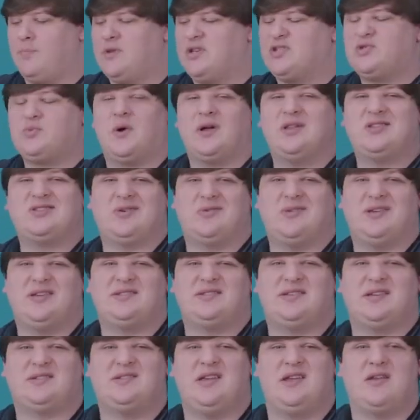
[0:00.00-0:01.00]
This one's only
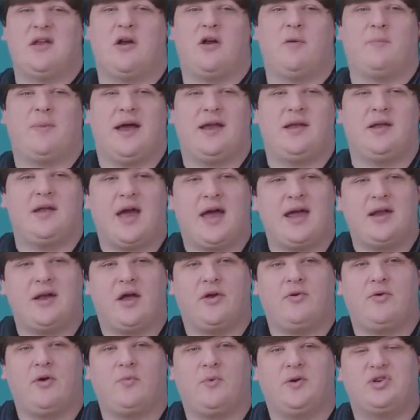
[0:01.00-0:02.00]
1600 by
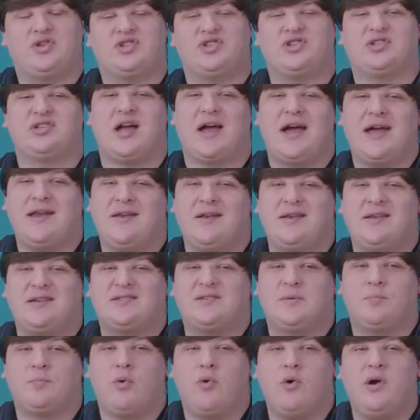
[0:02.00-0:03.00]
900, which is kind of
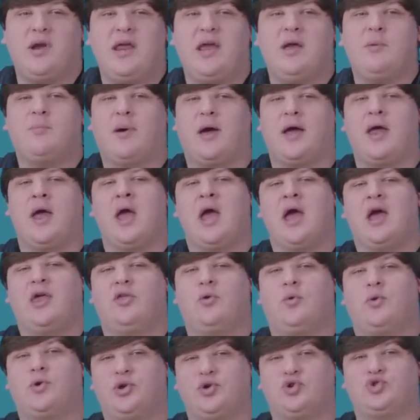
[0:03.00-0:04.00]
disappointing, but
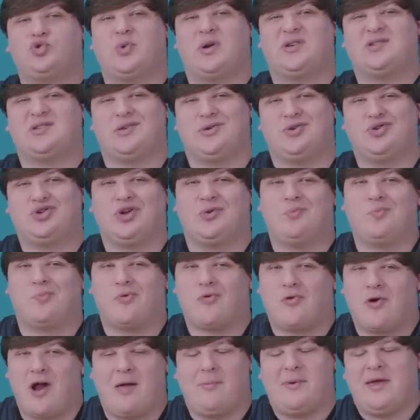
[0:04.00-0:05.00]
the reduced resolution
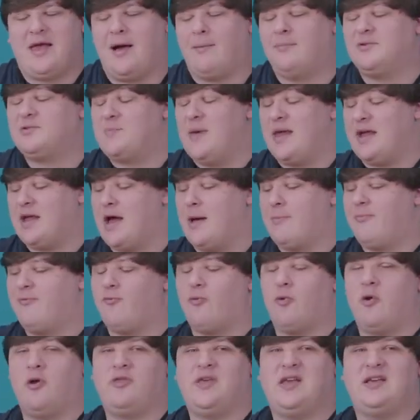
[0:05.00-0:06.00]
probably helps make up
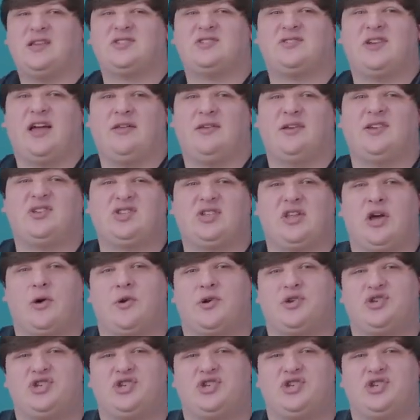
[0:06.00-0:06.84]
for the slightly slower